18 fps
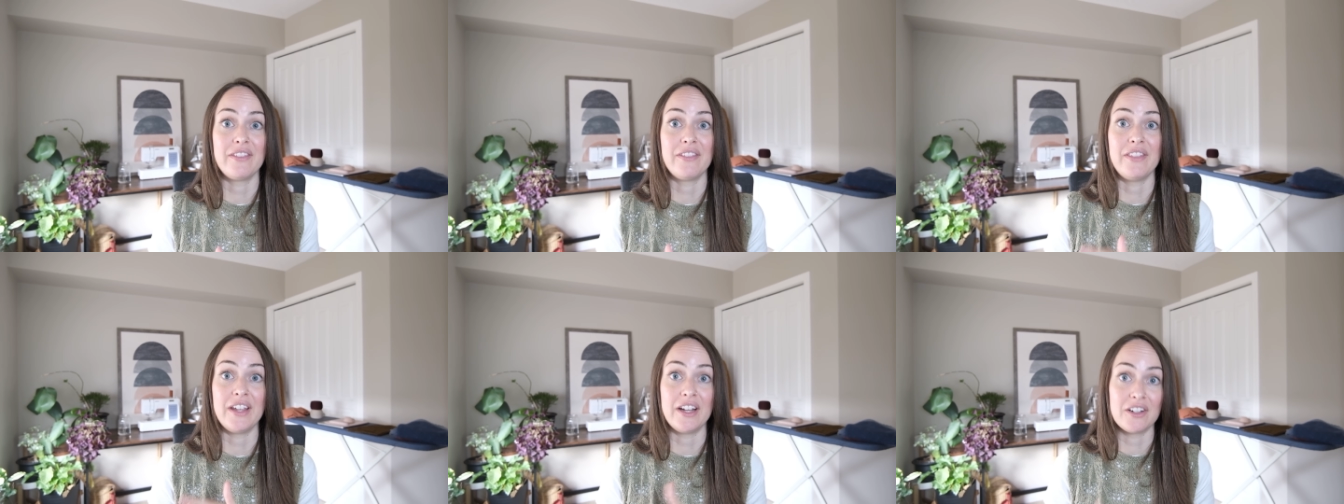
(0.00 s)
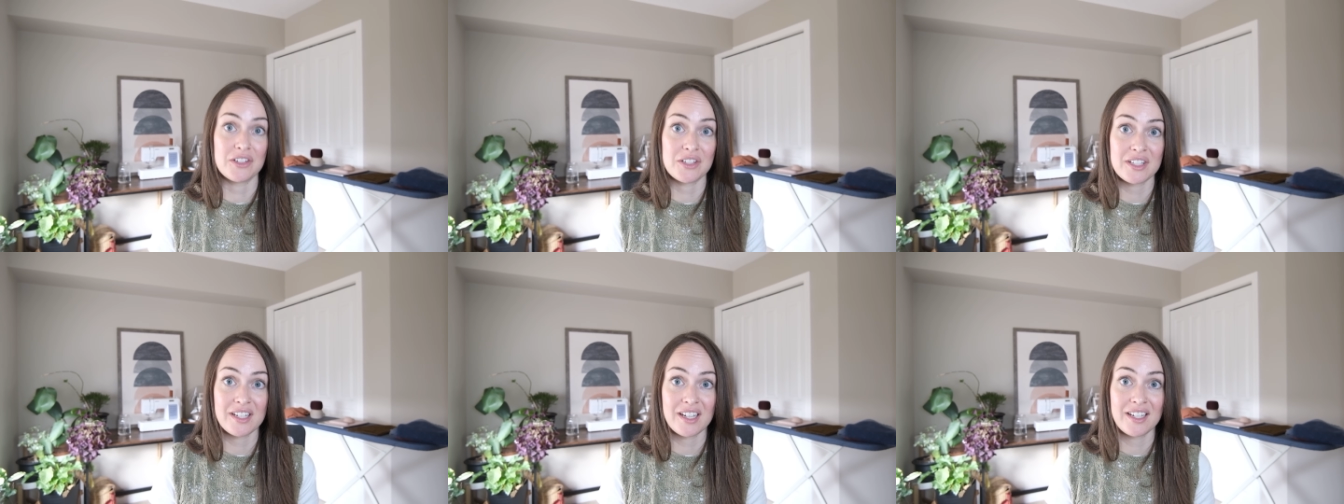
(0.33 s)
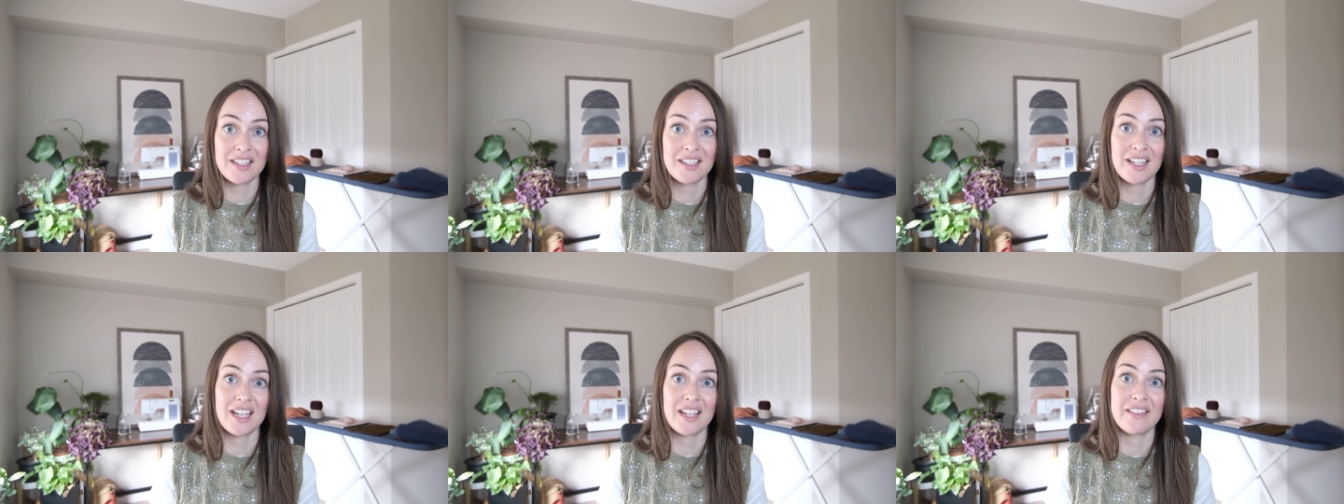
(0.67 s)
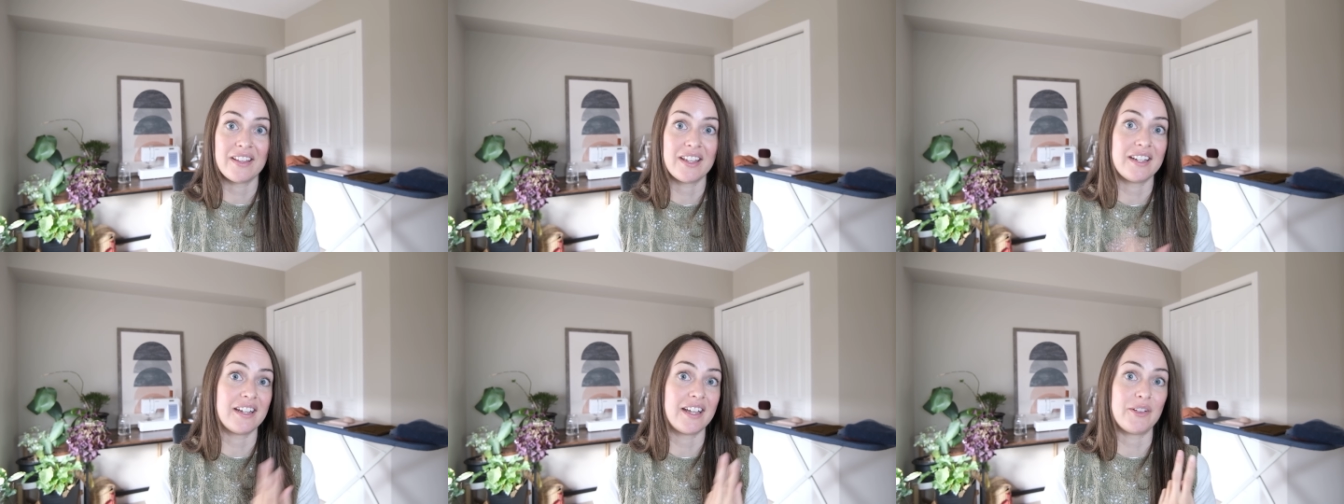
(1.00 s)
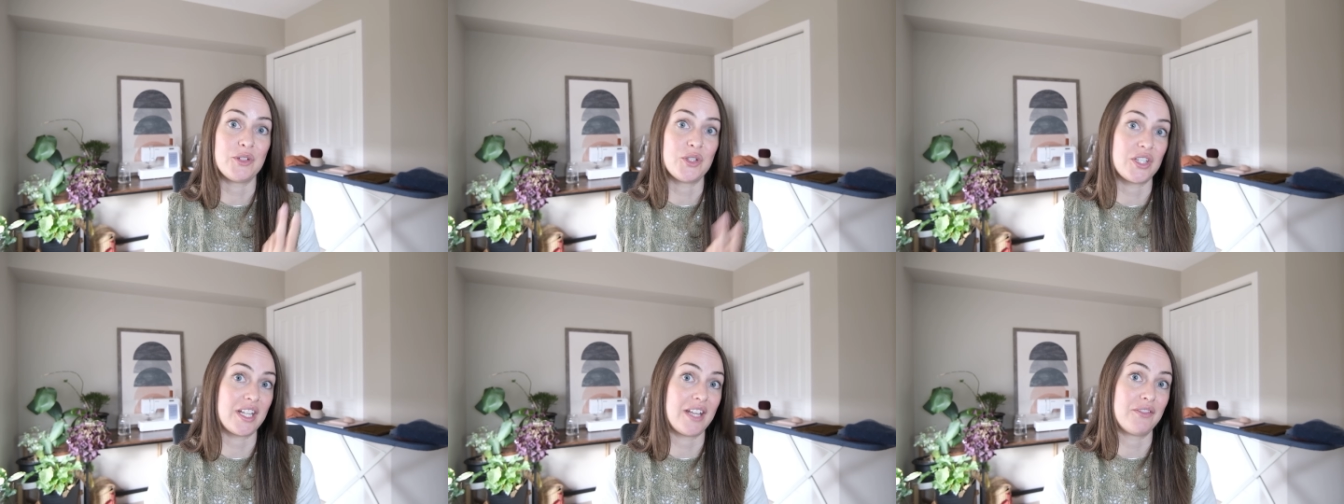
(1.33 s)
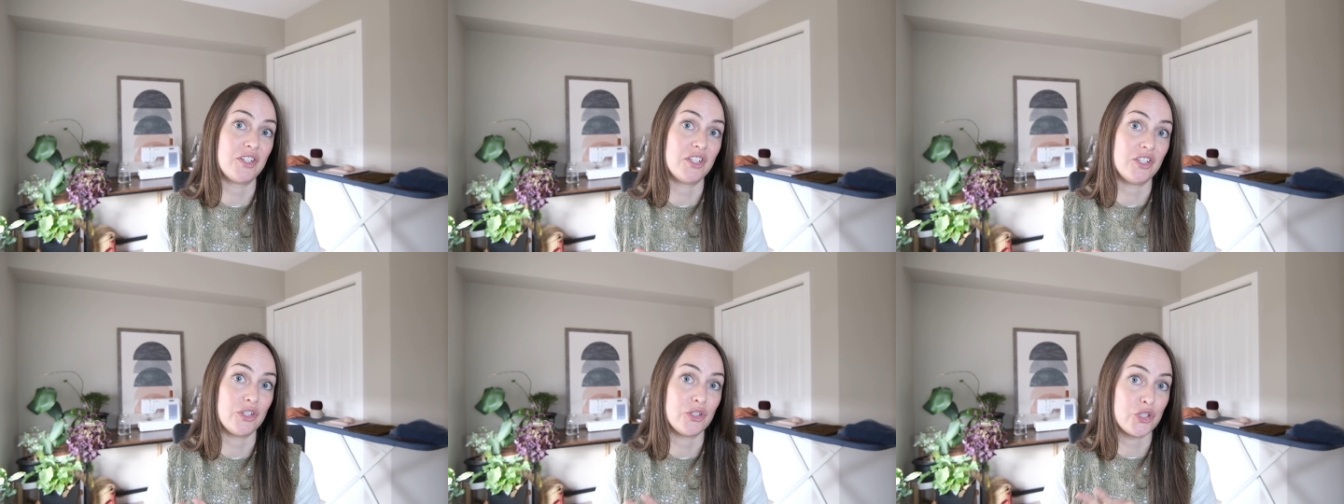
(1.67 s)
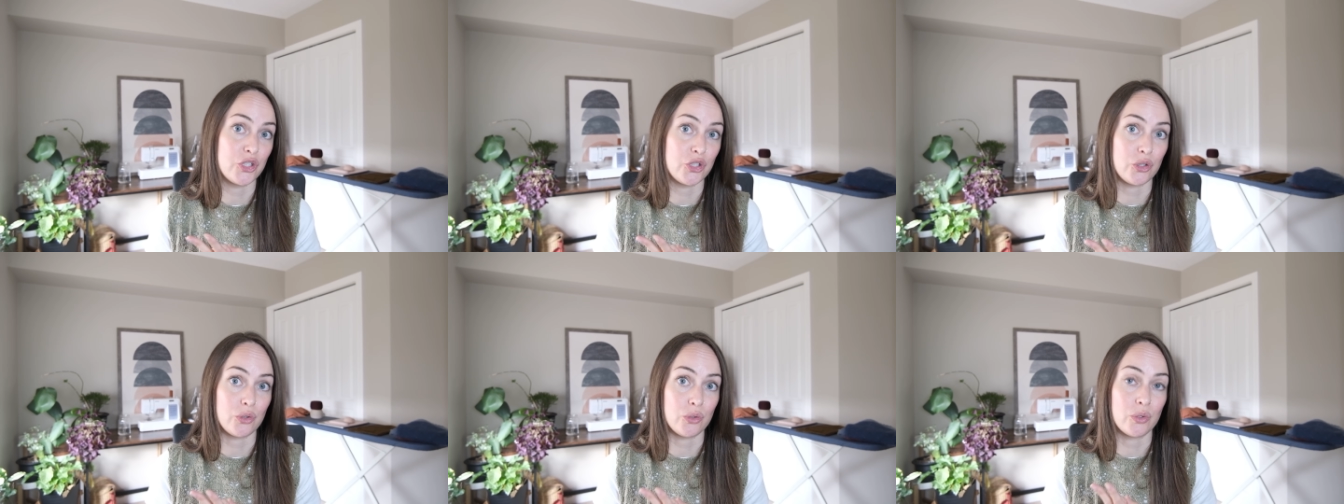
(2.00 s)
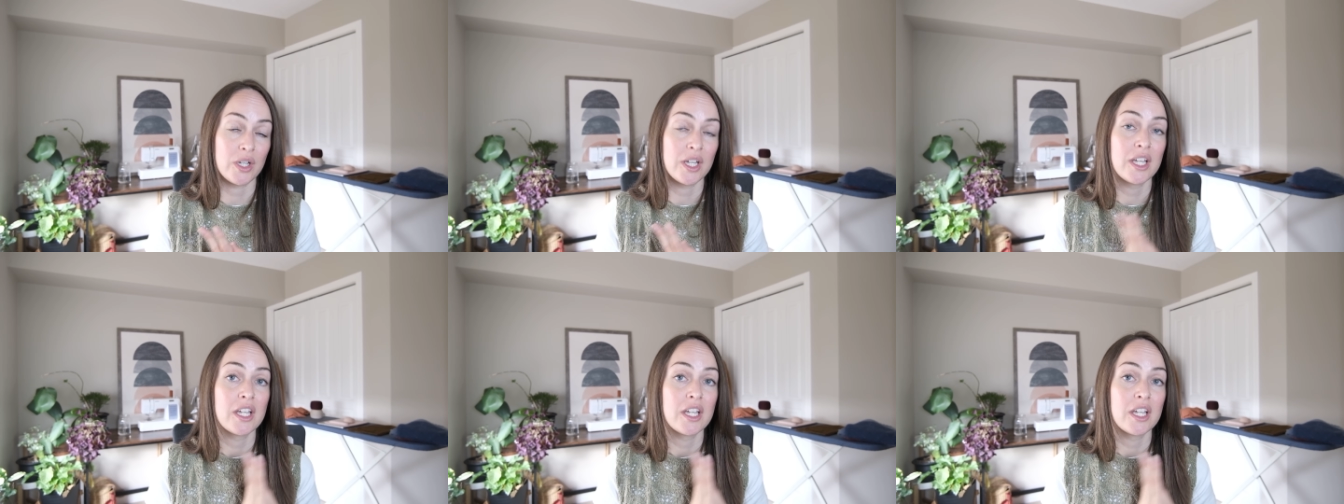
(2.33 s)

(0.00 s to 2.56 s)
theirs done, and then I would just have to do two